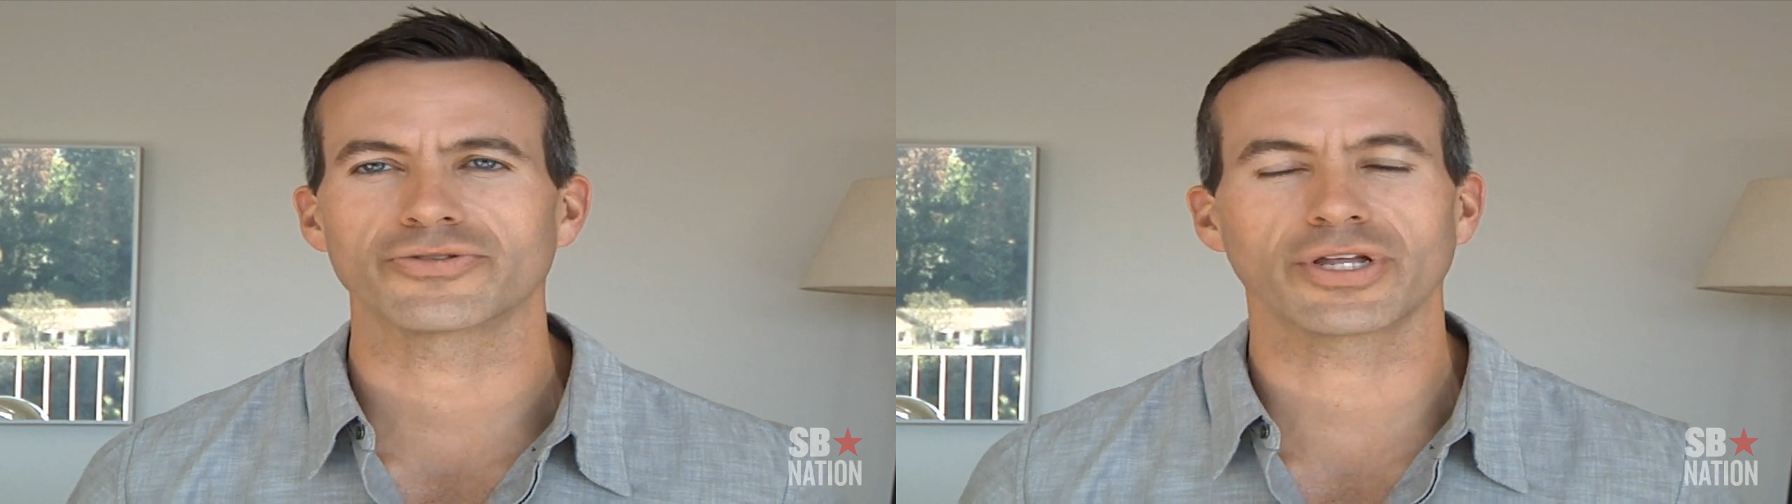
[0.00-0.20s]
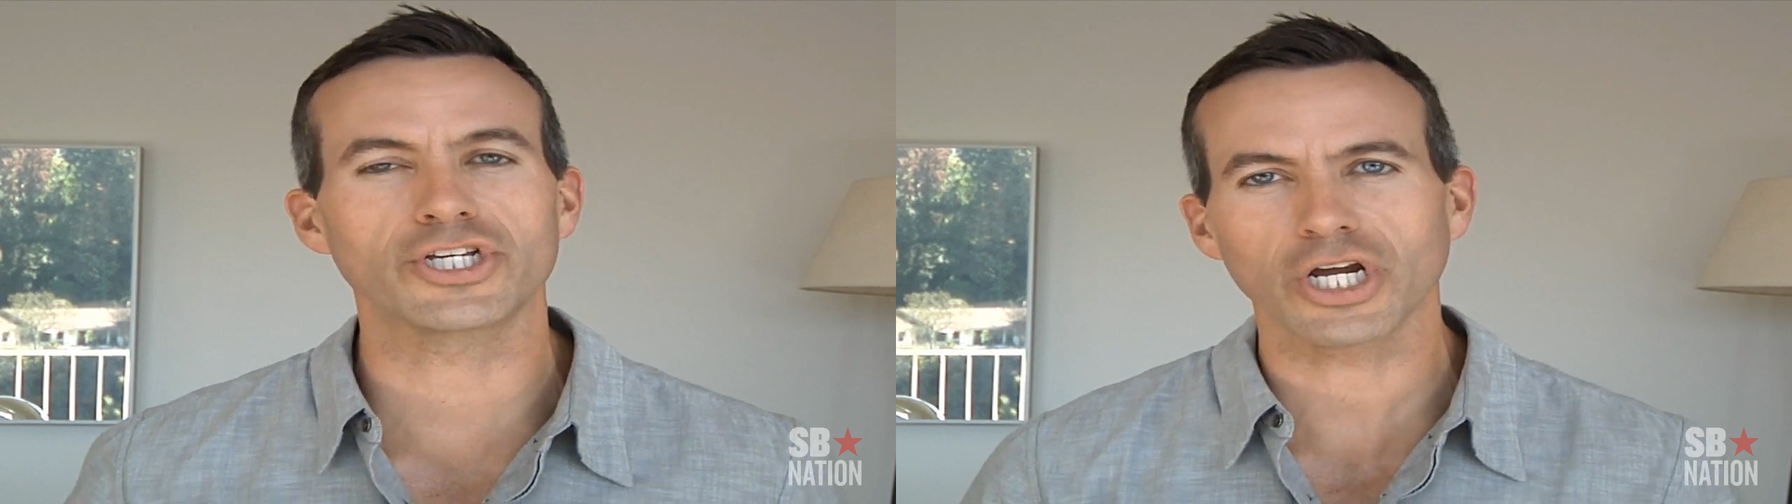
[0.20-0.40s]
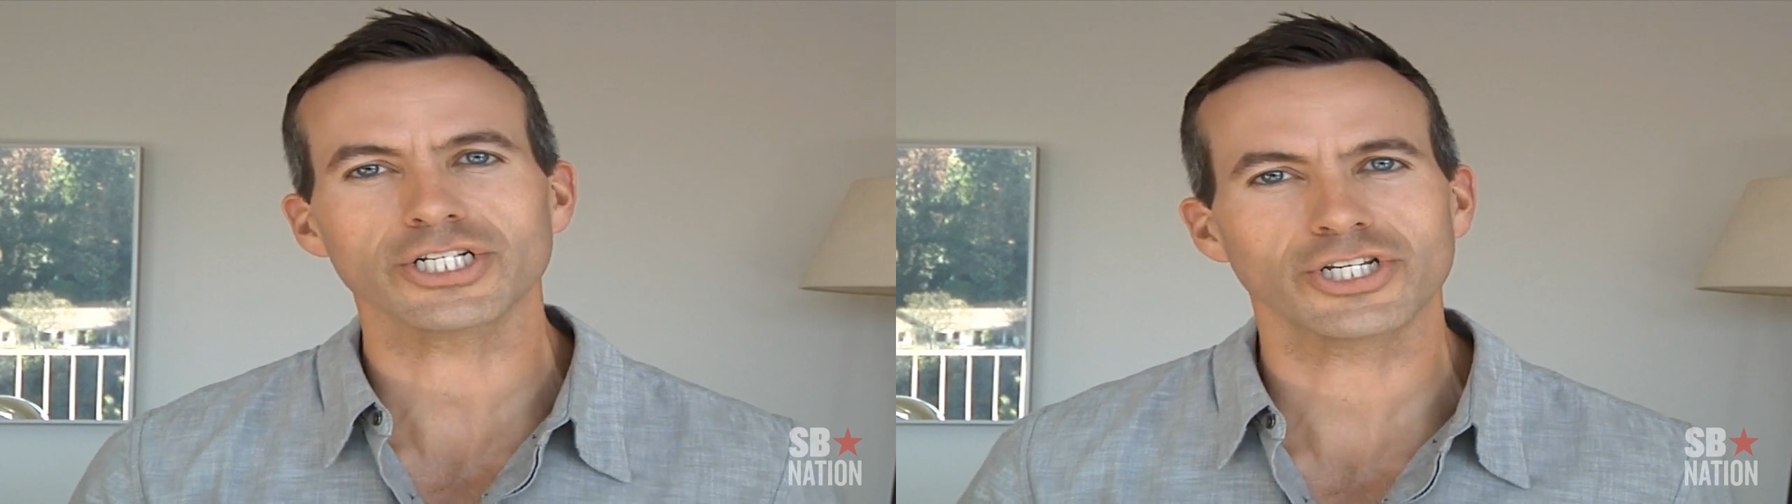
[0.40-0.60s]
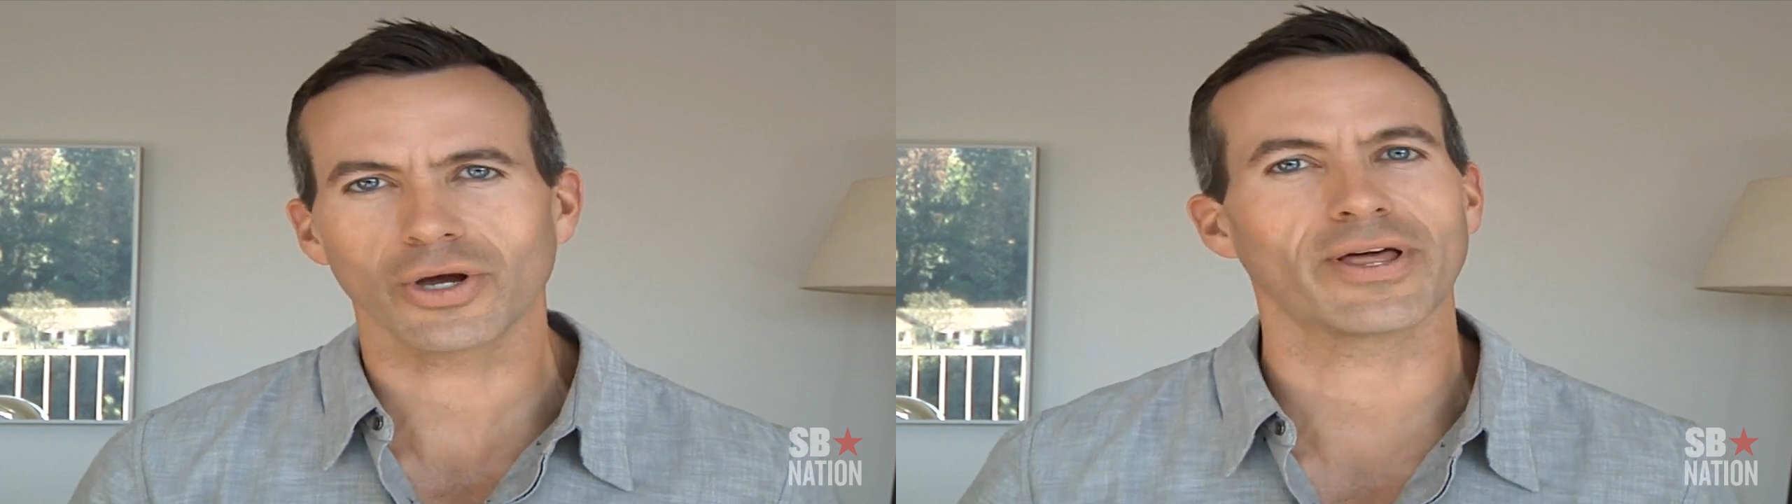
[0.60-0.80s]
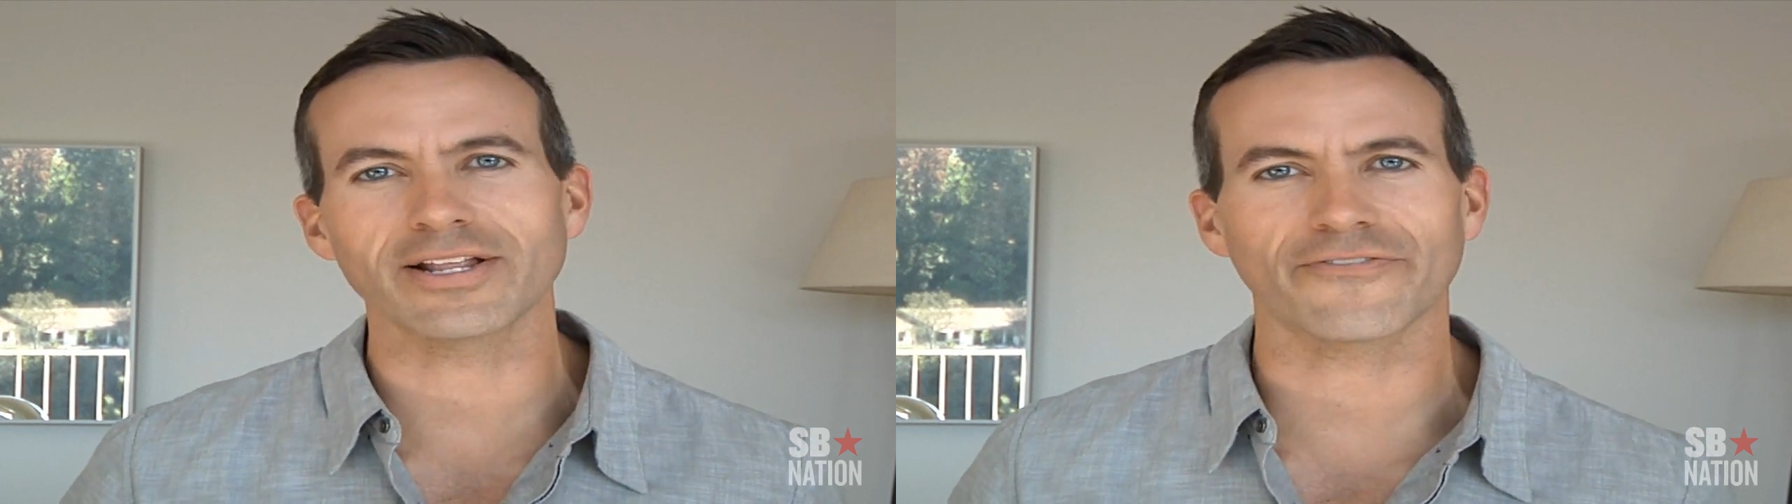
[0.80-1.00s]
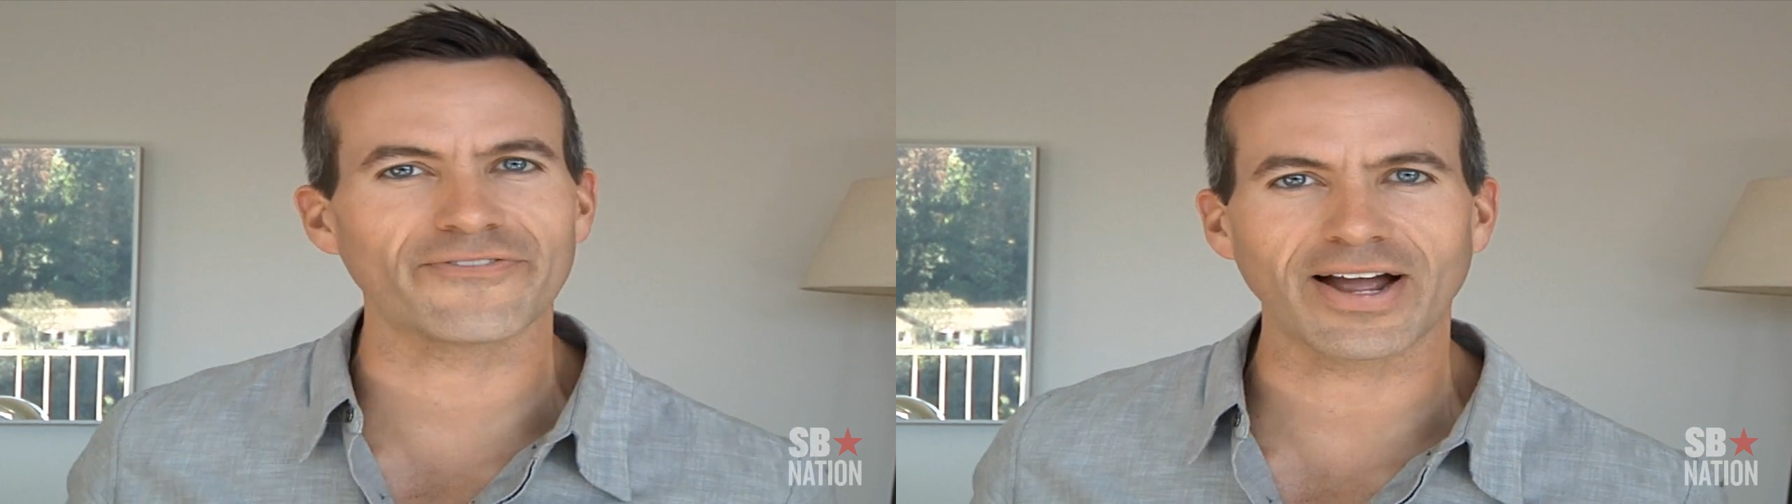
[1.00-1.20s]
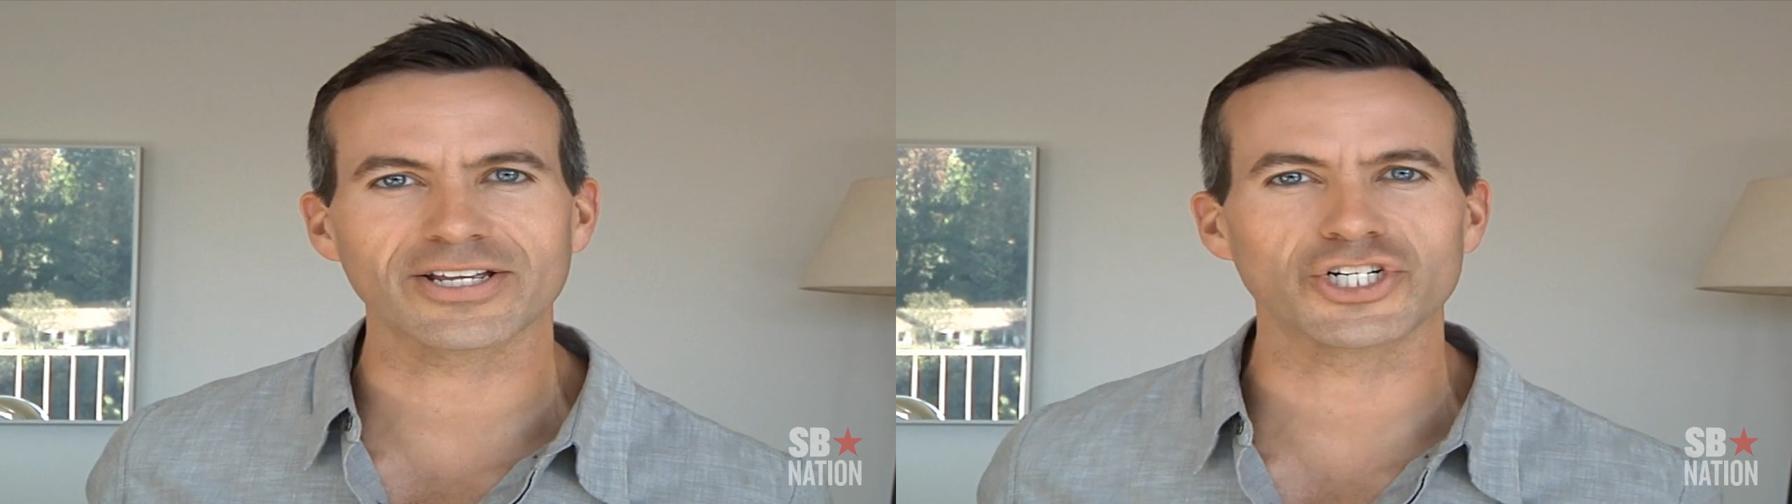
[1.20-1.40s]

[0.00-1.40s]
They just don't like the fact